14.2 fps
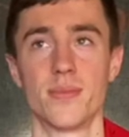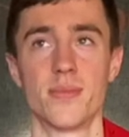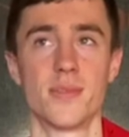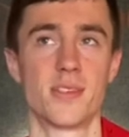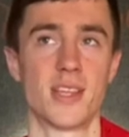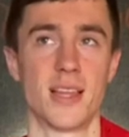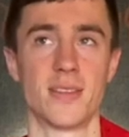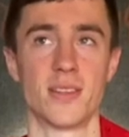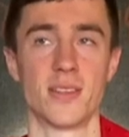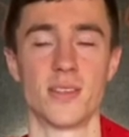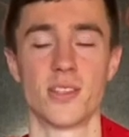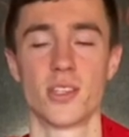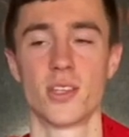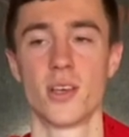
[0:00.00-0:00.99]

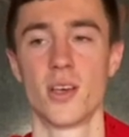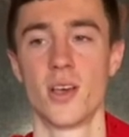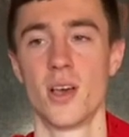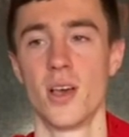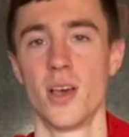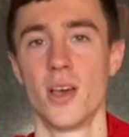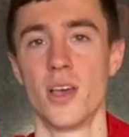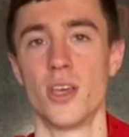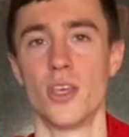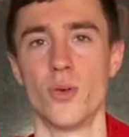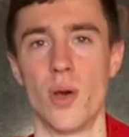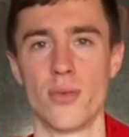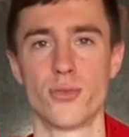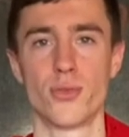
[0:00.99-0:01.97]
sentence,
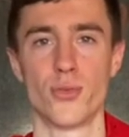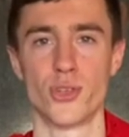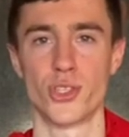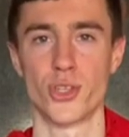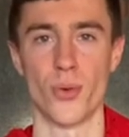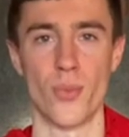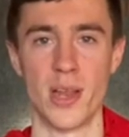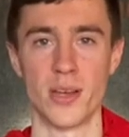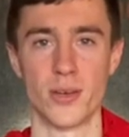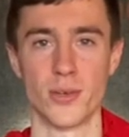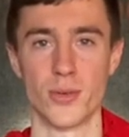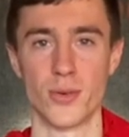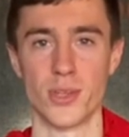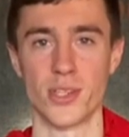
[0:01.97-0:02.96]
you have to surrender
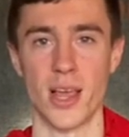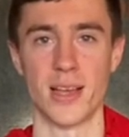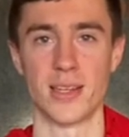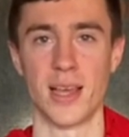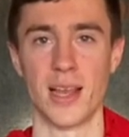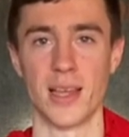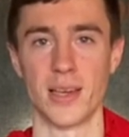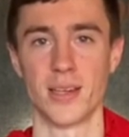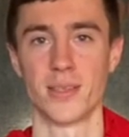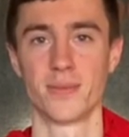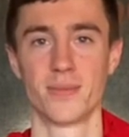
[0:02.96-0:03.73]
to the psychedelic.